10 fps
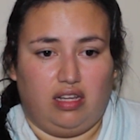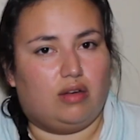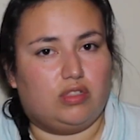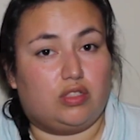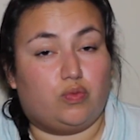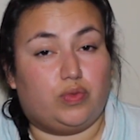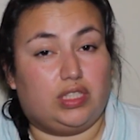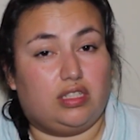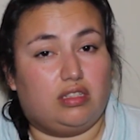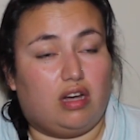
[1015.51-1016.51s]
was
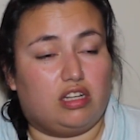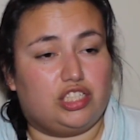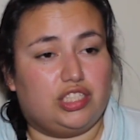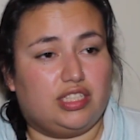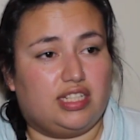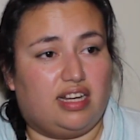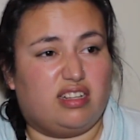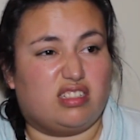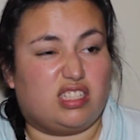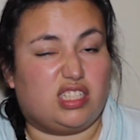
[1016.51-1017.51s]
really nauseous, and I
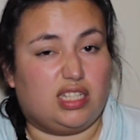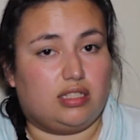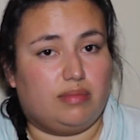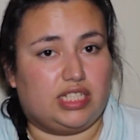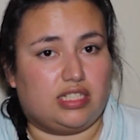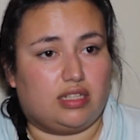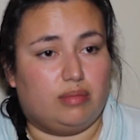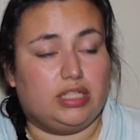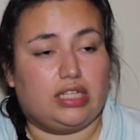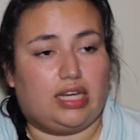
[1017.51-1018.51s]
got sick to my
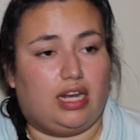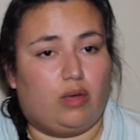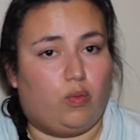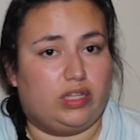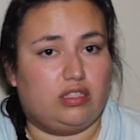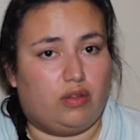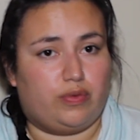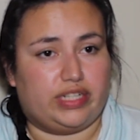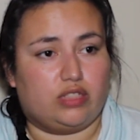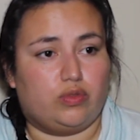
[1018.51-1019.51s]
stomach, and I went to the
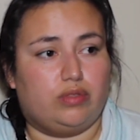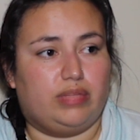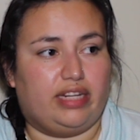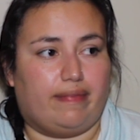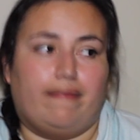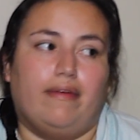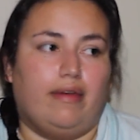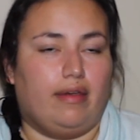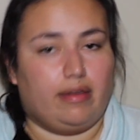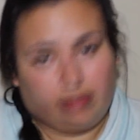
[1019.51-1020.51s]
restroom, and
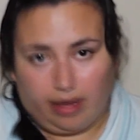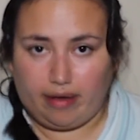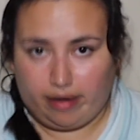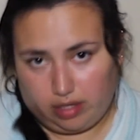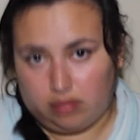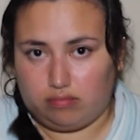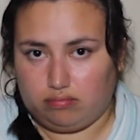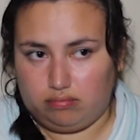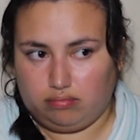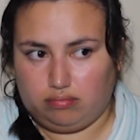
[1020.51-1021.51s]
yeah,
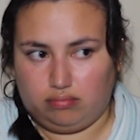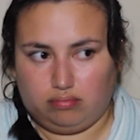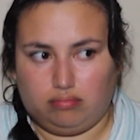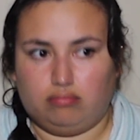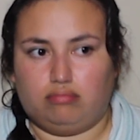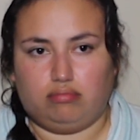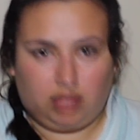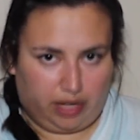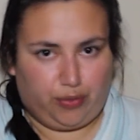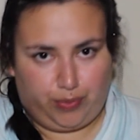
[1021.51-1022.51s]

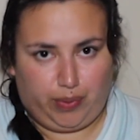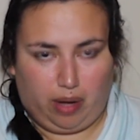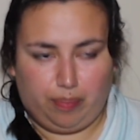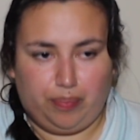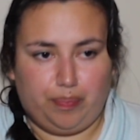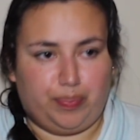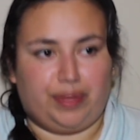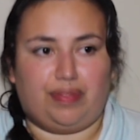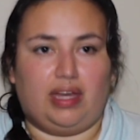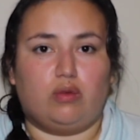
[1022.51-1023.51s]
I threw up.
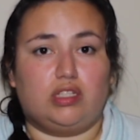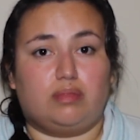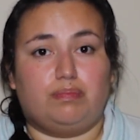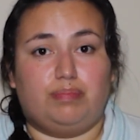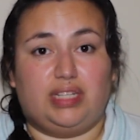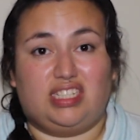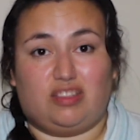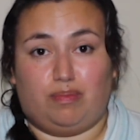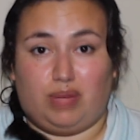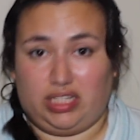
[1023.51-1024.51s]
But that was because
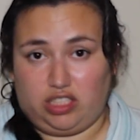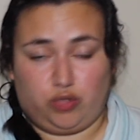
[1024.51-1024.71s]
of my